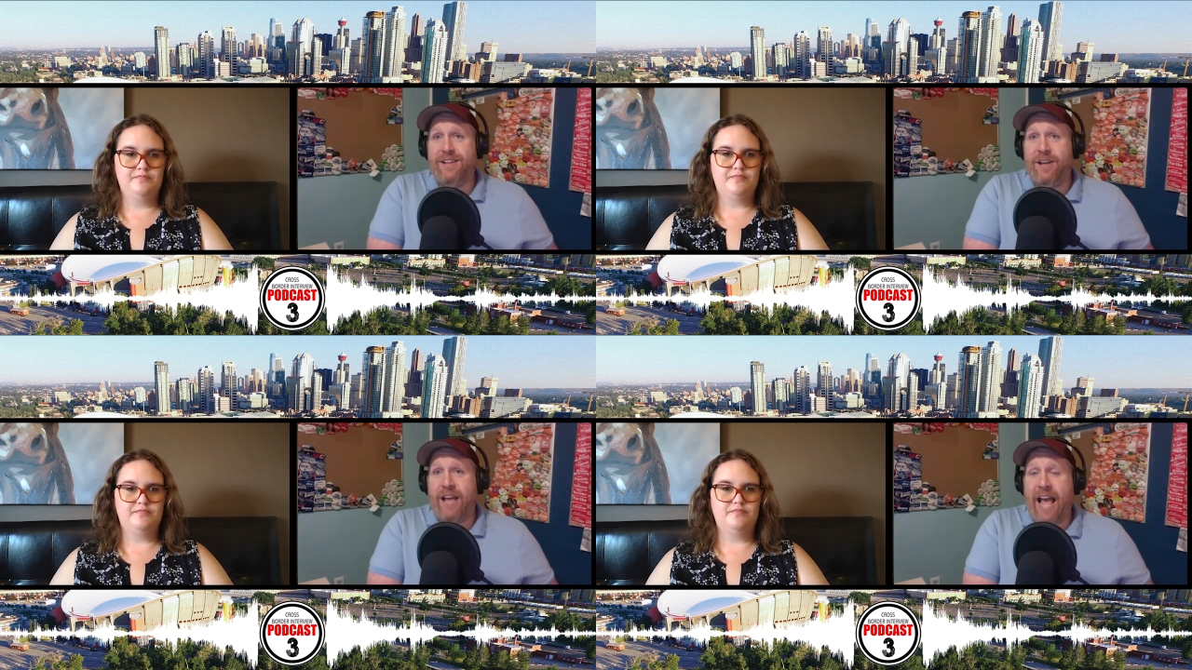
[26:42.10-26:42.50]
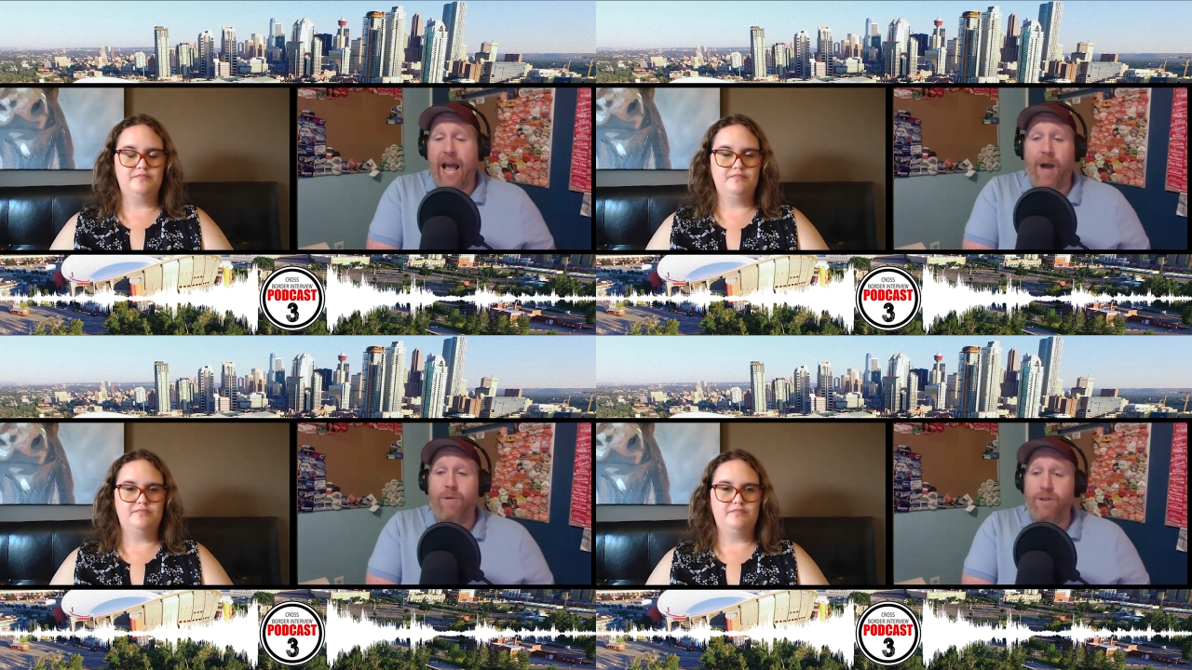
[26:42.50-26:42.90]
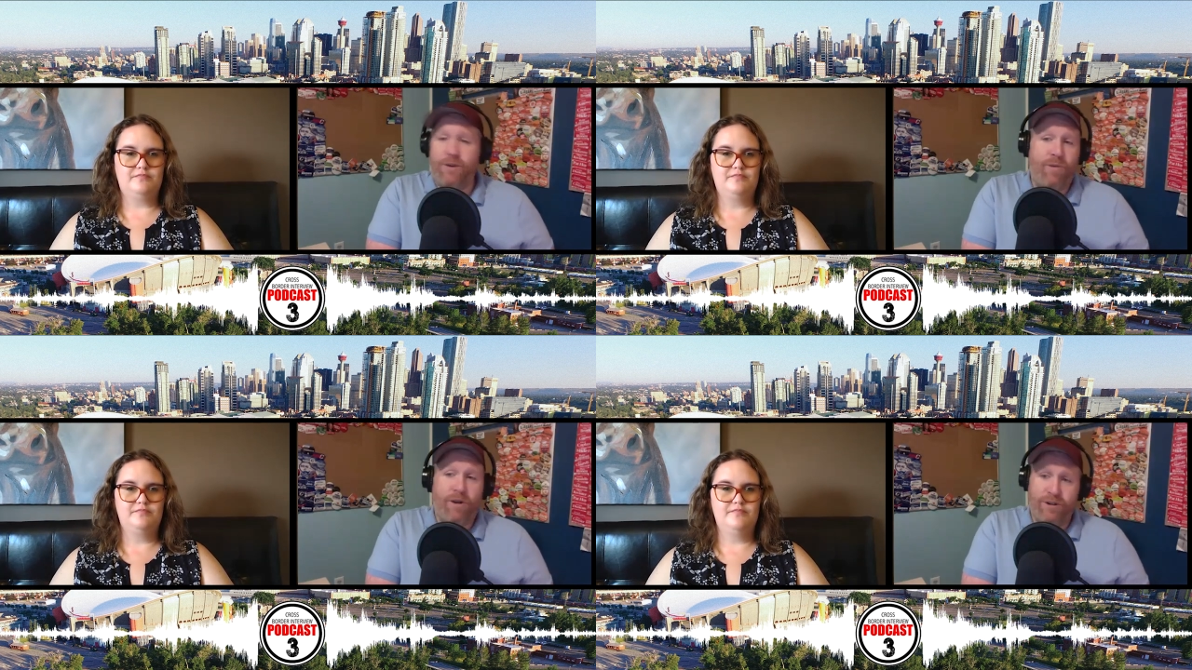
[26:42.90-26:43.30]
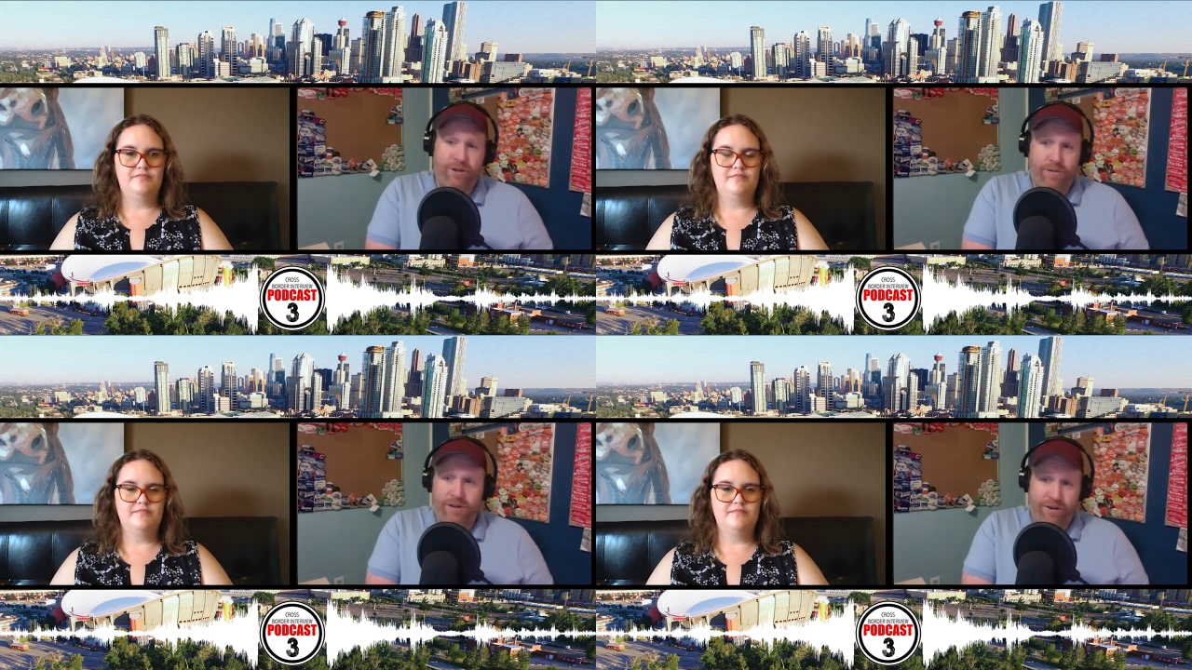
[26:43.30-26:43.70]
Speaker 1: how you are
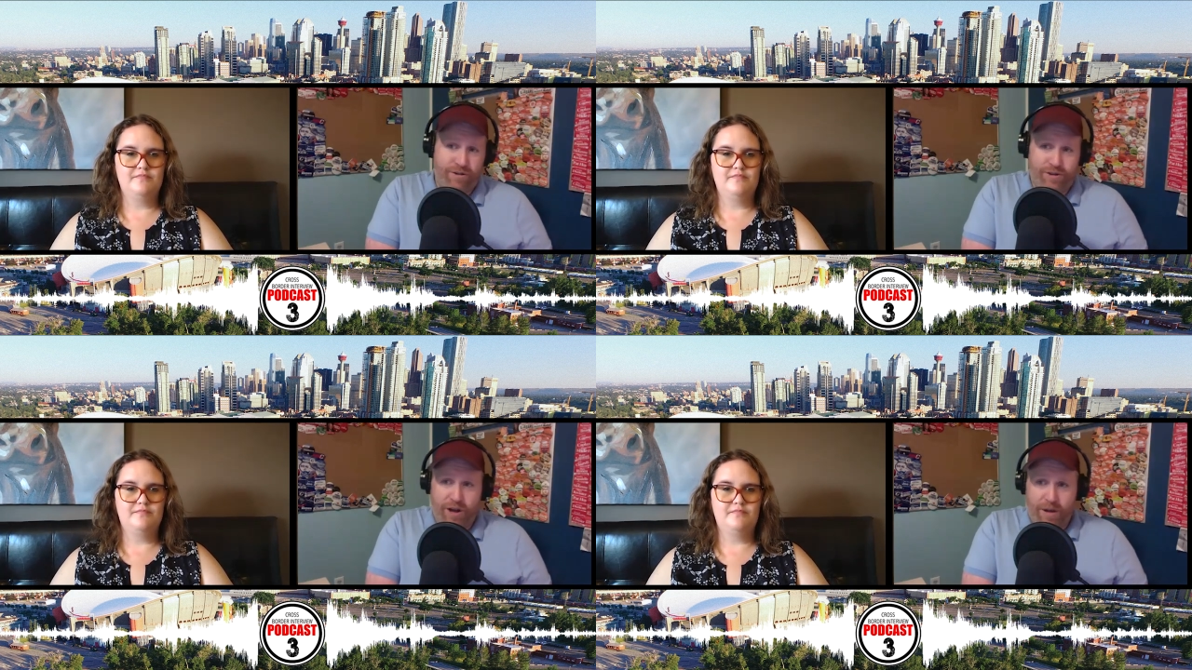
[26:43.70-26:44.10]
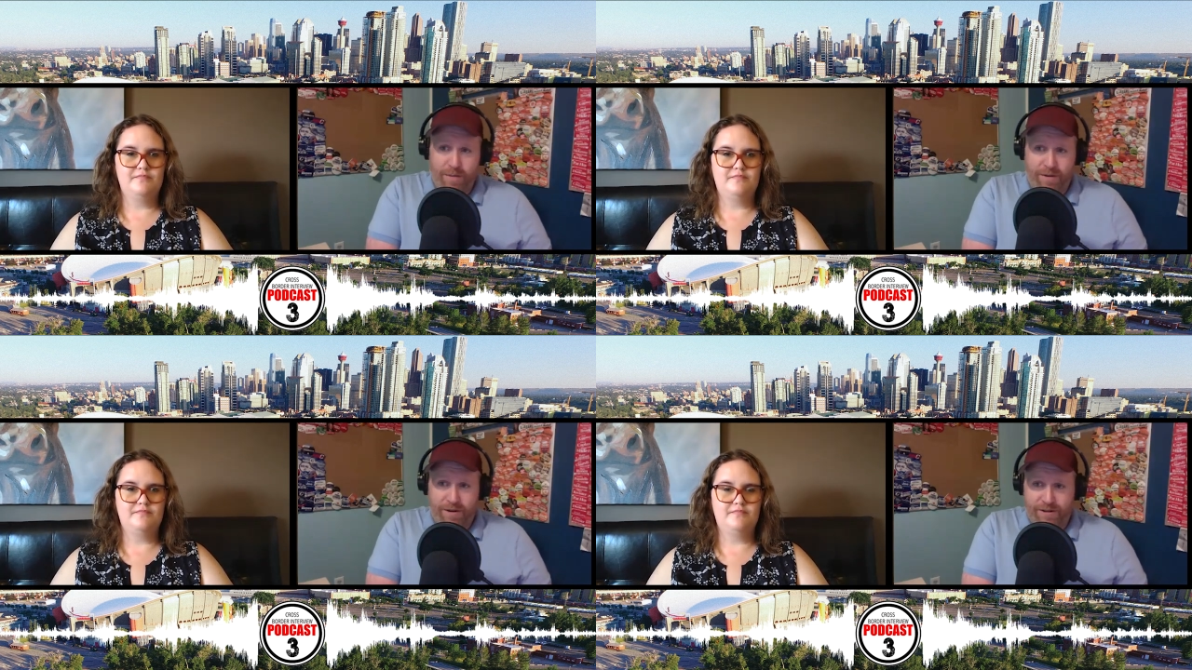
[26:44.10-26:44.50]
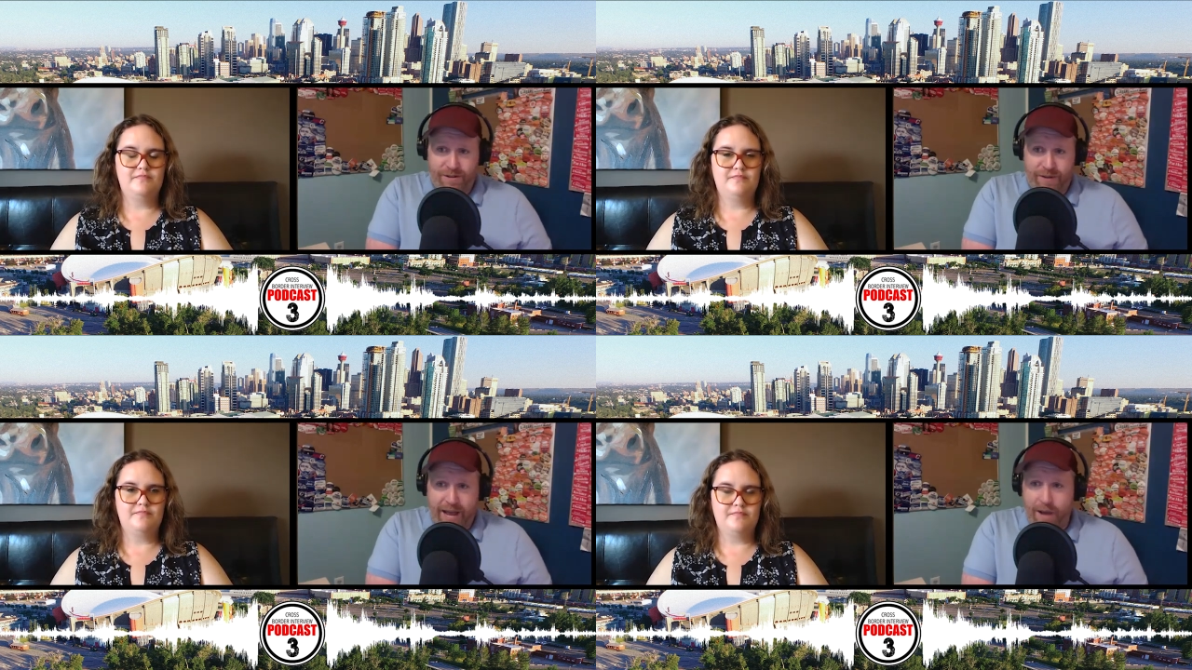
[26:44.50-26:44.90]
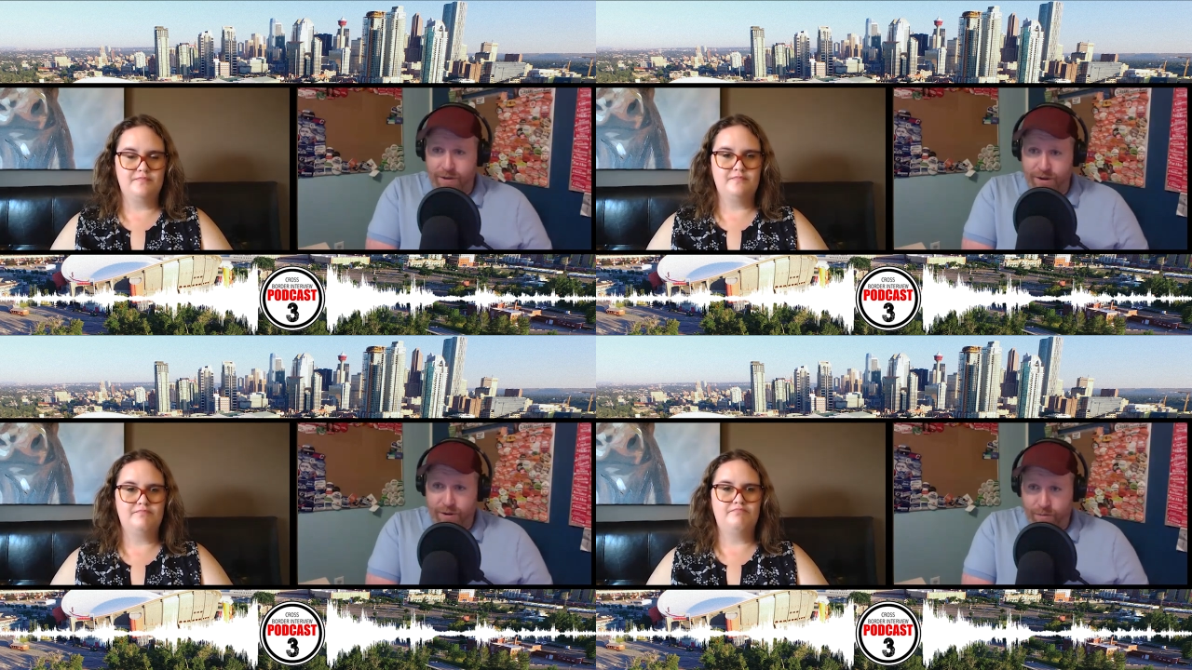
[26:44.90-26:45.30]
doing your job, but also how
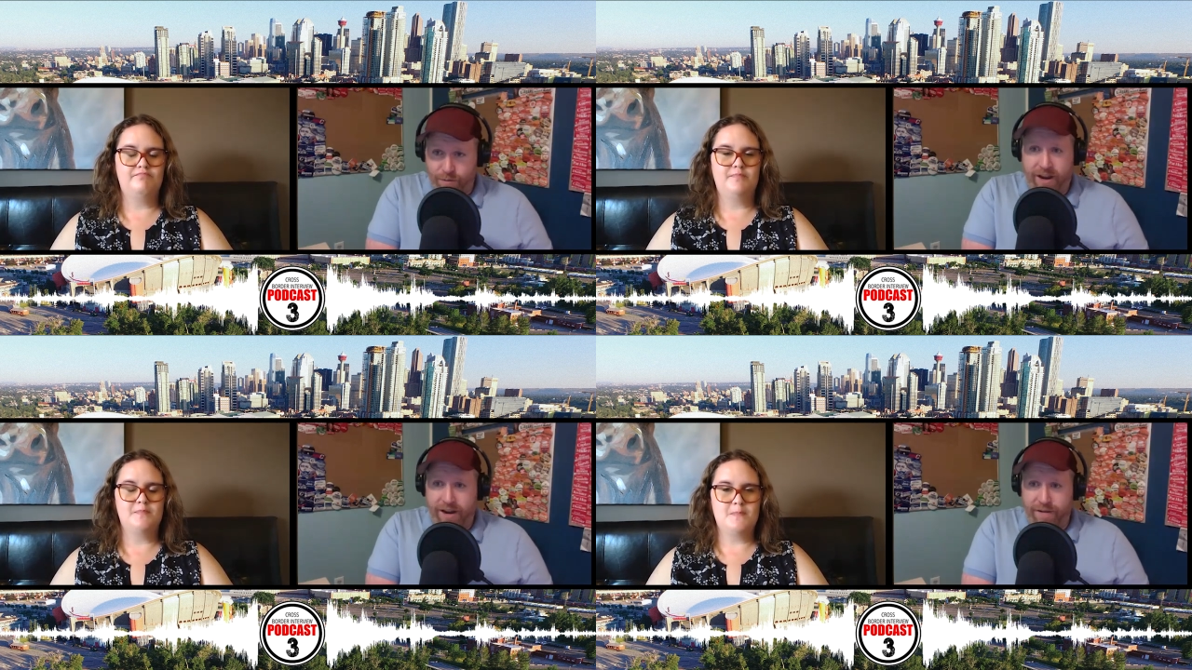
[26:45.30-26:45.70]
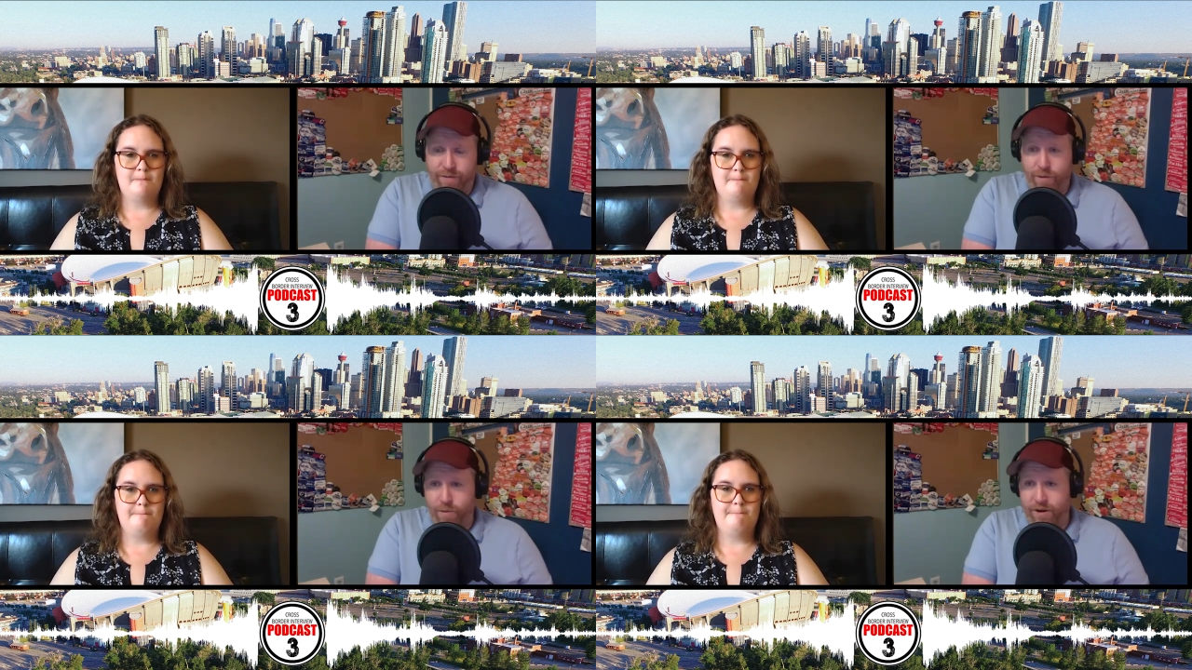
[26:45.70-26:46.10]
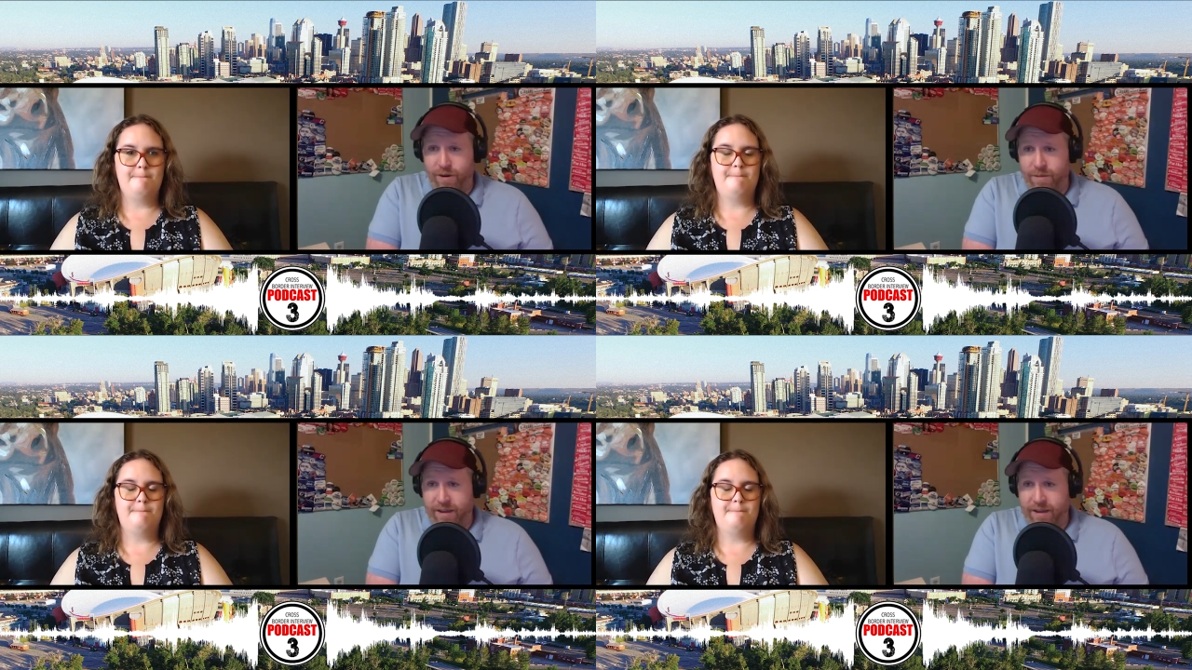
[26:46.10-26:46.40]
you're bringing forward